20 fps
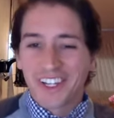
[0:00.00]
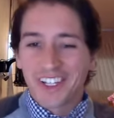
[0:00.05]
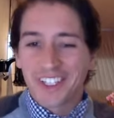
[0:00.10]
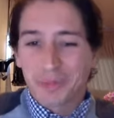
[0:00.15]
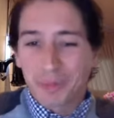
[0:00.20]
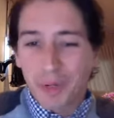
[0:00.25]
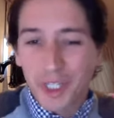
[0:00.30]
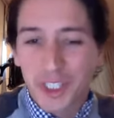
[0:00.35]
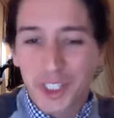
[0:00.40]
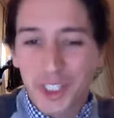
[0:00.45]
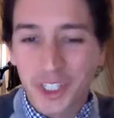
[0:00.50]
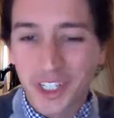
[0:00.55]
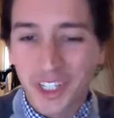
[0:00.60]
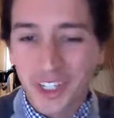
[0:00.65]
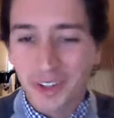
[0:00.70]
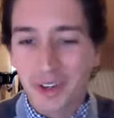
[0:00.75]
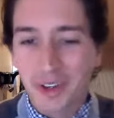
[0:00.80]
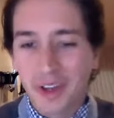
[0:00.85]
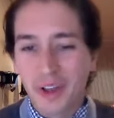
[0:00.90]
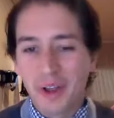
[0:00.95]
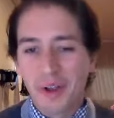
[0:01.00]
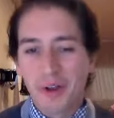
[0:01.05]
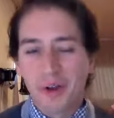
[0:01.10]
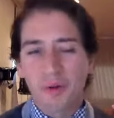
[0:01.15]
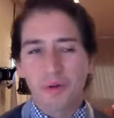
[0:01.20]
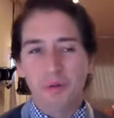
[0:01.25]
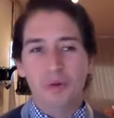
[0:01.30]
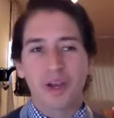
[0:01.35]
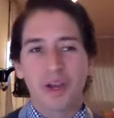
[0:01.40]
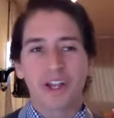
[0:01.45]
especially
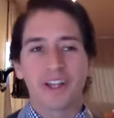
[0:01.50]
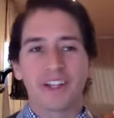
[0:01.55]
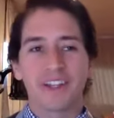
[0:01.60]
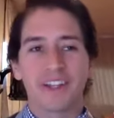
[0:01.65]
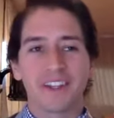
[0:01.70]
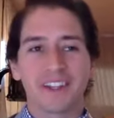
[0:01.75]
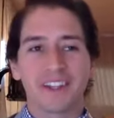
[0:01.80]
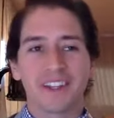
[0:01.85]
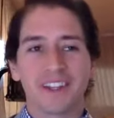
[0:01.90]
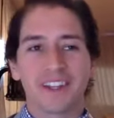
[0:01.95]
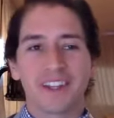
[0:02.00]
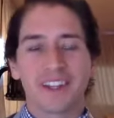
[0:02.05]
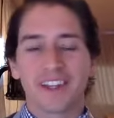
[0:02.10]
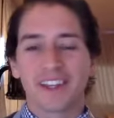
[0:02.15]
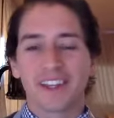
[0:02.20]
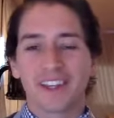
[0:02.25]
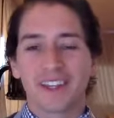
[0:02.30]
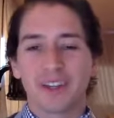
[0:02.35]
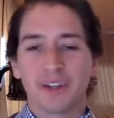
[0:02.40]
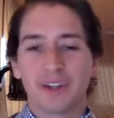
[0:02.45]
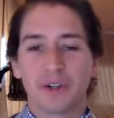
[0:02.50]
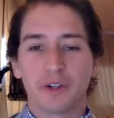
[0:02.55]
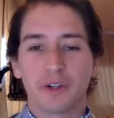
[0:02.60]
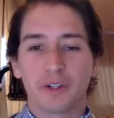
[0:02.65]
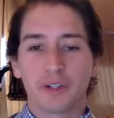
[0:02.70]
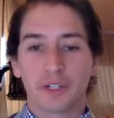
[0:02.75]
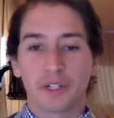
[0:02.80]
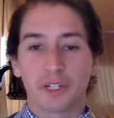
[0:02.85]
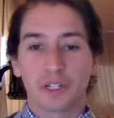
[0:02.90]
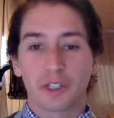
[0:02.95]
when you're
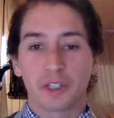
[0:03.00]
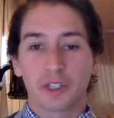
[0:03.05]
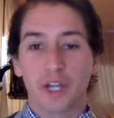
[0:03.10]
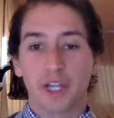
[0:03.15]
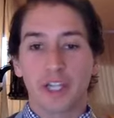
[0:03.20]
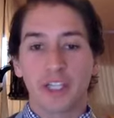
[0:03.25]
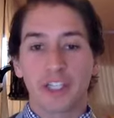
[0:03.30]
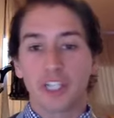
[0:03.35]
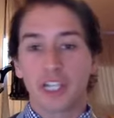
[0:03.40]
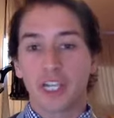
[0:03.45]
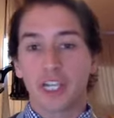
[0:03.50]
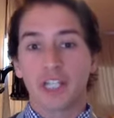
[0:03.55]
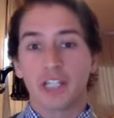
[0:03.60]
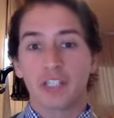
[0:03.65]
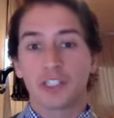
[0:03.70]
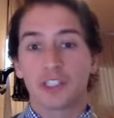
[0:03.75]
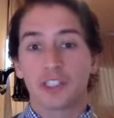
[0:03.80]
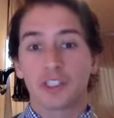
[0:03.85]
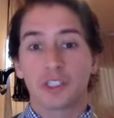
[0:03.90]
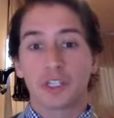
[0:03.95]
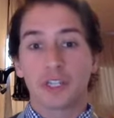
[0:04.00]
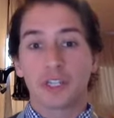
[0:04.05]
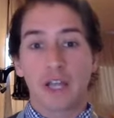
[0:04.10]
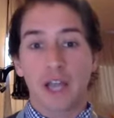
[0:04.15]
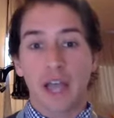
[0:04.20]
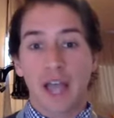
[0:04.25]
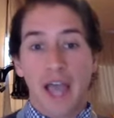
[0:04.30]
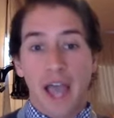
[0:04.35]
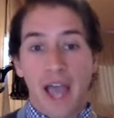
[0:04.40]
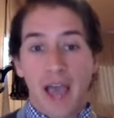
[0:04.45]
going to try and change
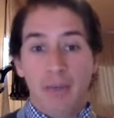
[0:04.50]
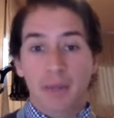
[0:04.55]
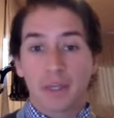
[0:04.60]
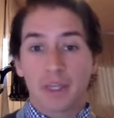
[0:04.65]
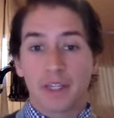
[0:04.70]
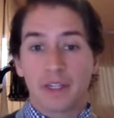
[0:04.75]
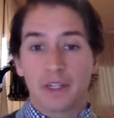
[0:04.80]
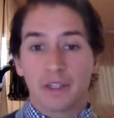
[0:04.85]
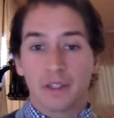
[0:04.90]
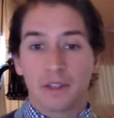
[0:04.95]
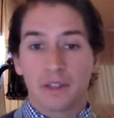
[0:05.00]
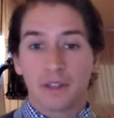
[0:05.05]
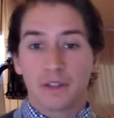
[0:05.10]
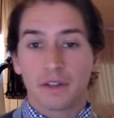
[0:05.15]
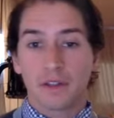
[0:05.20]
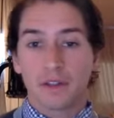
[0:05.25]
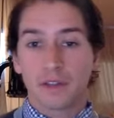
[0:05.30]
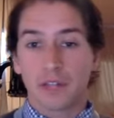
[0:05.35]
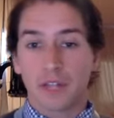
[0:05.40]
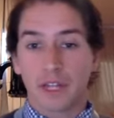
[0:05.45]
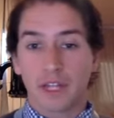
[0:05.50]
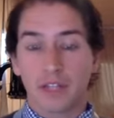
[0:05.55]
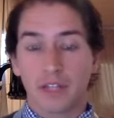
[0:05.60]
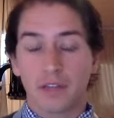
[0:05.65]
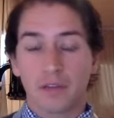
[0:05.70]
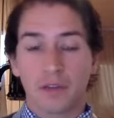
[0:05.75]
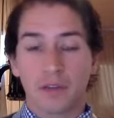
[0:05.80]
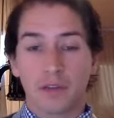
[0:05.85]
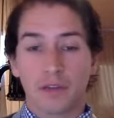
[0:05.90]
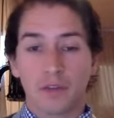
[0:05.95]
a habit
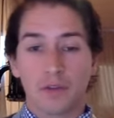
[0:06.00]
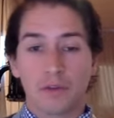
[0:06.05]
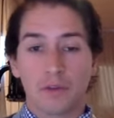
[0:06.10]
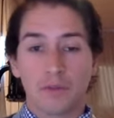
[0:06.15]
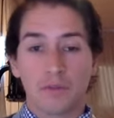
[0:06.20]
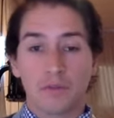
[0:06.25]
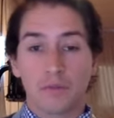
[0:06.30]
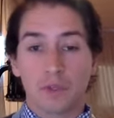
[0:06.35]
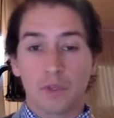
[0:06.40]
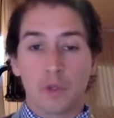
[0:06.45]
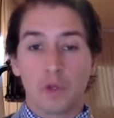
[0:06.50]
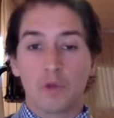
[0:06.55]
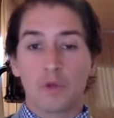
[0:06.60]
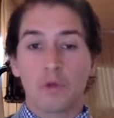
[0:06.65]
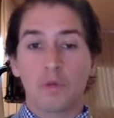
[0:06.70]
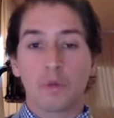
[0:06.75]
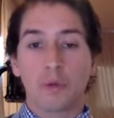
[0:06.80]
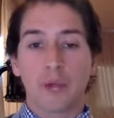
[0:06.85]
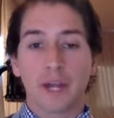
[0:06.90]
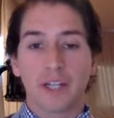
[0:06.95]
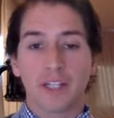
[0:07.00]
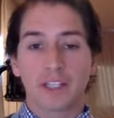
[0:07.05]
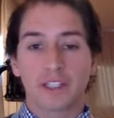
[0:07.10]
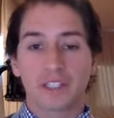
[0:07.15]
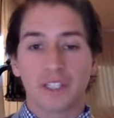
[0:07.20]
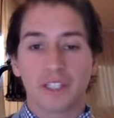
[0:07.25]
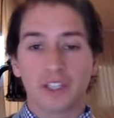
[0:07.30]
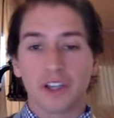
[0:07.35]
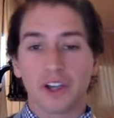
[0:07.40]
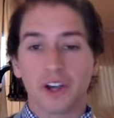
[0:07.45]
like you
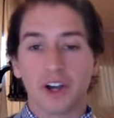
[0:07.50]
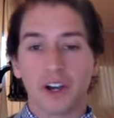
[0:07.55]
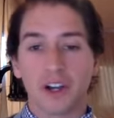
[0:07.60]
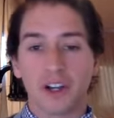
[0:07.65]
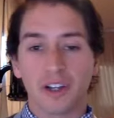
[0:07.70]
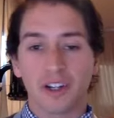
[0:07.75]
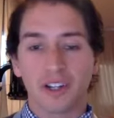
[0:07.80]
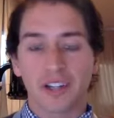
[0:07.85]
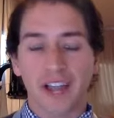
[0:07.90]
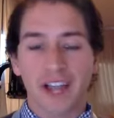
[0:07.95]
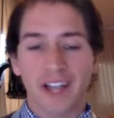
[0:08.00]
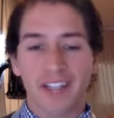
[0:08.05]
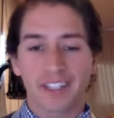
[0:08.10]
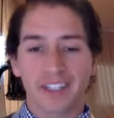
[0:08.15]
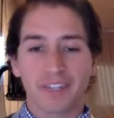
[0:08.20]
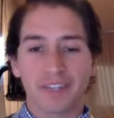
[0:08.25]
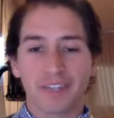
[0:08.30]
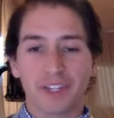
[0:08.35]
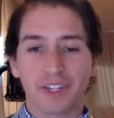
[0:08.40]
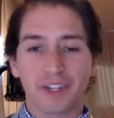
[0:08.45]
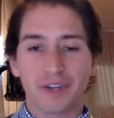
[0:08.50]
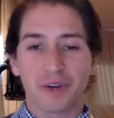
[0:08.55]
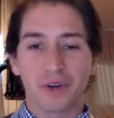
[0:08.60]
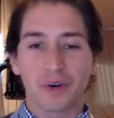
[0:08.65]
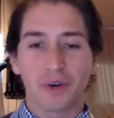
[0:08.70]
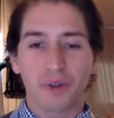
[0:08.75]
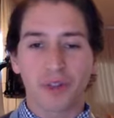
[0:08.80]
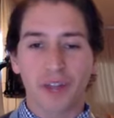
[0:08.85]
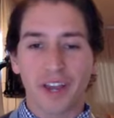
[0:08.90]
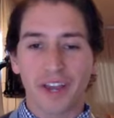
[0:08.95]
practicing yang activity your
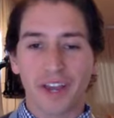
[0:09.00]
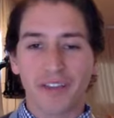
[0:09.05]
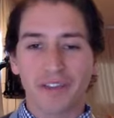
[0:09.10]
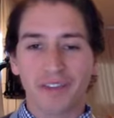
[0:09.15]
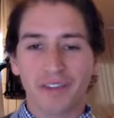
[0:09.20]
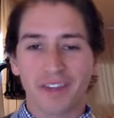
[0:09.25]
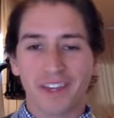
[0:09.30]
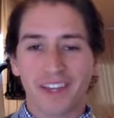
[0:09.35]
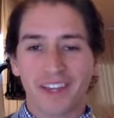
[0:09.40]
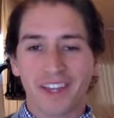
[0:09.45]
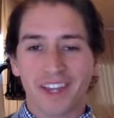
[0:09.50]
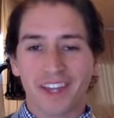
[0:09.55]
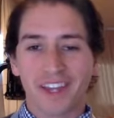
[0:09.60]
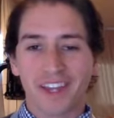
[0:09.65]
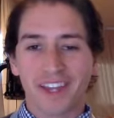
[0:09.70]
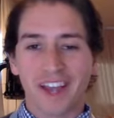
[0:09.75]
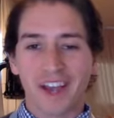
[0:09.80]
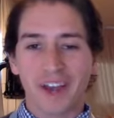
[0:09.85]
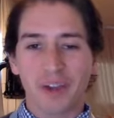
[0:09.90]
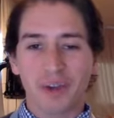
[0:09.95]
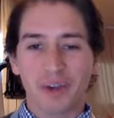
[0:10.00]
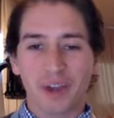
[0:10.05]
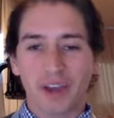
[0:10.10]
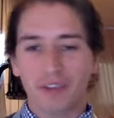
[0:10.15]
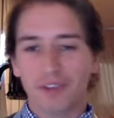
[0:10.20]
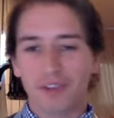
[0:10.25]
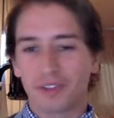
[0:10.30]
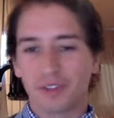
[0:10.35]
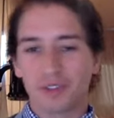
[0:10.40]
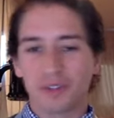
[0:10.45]
whole life and now you
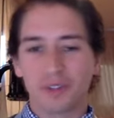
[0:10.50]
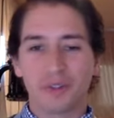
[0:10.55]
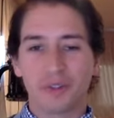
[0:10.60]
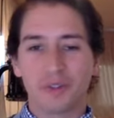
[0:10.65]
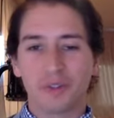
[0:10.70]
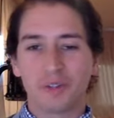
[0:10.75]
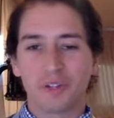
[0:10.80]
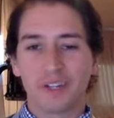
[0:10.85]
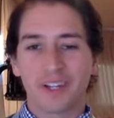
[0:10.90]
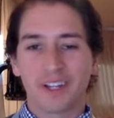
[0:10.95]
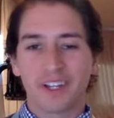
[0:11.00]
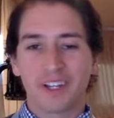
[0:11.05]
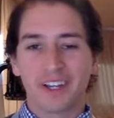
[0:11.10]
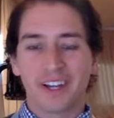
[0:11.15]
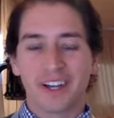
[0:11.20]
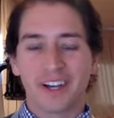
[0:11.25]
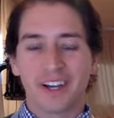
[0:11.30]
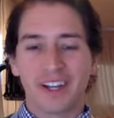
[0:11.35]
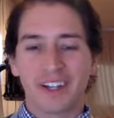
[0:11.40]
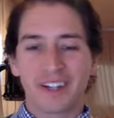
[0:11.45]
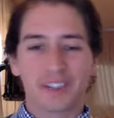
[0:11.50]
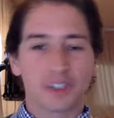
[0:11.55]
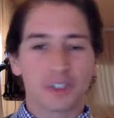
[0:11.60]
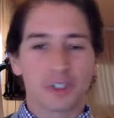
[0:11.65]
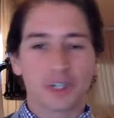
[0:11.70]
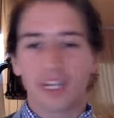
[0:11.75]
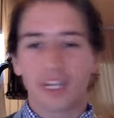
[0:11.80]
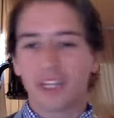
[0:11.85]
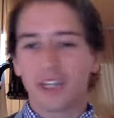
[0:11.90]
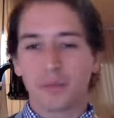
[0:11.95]
have to uh,
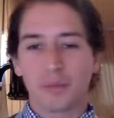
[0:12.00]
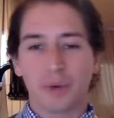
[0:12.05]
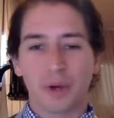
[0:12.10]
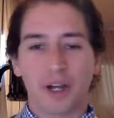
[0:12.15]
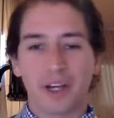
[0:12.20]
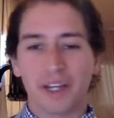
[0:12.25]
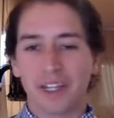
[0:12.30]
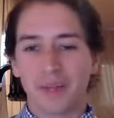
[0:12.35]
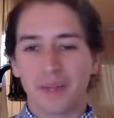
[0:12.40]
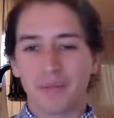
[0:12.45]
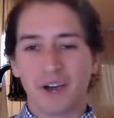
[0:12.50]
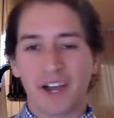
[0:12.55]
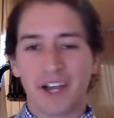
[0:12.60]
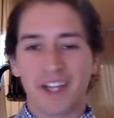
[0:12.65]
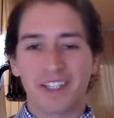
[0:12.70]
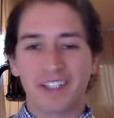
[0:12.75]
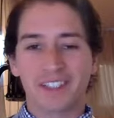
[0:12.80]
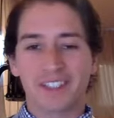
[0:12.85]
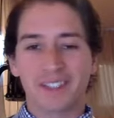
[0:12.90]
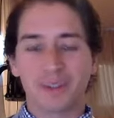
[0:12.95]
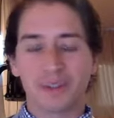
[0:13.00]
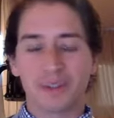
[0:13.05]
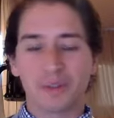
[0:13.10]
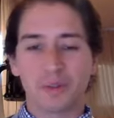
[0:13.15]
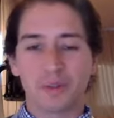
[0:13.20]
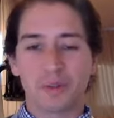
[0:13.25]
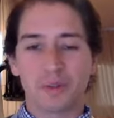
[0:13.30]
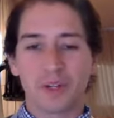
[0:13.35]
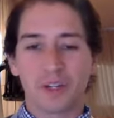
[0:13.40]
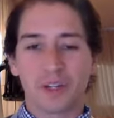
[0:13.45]
train your body and mind
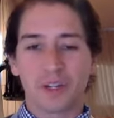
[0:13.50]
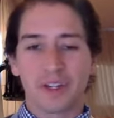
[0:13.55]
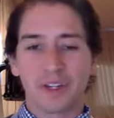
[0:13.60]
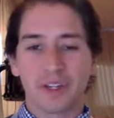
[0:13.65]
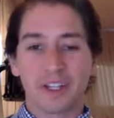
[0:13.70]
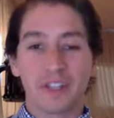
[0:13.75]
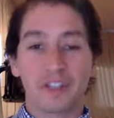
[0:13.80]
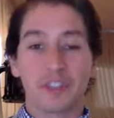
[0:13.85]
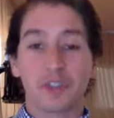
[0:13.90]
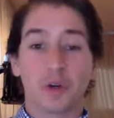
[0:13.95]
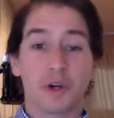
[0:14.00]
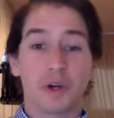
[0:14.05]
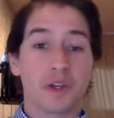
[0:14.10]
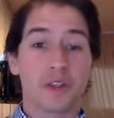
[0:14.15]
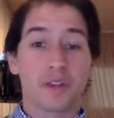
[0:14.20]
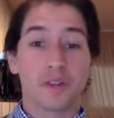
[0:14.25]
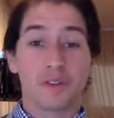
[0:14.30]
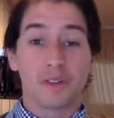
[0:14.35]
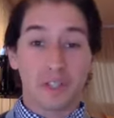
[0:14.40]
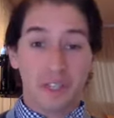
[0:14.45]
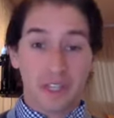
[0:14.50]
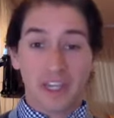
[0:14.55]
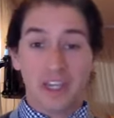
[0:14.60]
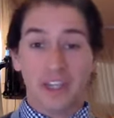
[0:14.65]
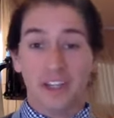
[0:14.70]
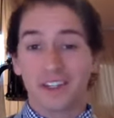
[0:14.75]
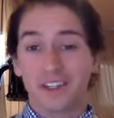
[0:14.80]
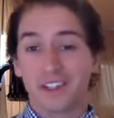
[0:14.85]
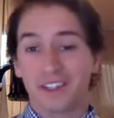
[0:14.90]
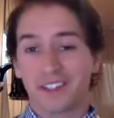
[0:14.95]
to enjoy
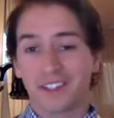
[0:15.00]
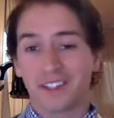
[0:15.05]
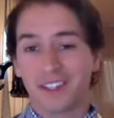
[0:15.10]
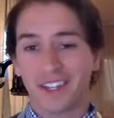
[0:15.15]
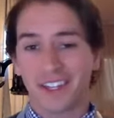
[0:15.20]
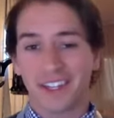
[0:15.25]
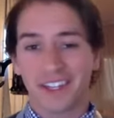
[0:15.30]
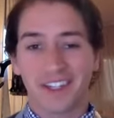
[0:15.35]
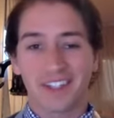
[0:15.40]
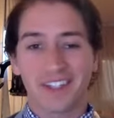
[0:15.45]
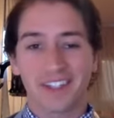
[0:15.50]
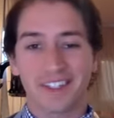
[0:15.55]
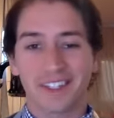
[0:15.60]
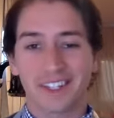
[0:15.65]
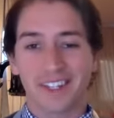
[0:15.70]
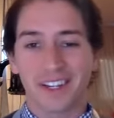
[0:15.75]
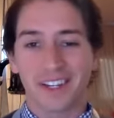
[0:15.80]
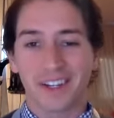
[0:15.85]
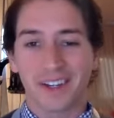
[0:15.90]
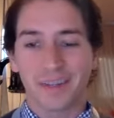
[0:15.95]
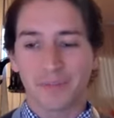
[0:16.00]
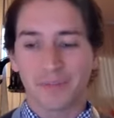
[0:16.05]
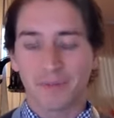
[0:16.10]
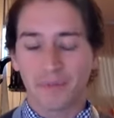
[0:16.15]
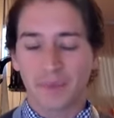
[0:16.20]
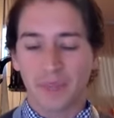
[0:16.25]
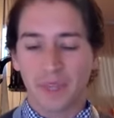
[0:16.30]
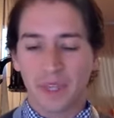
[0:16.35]
yin and um,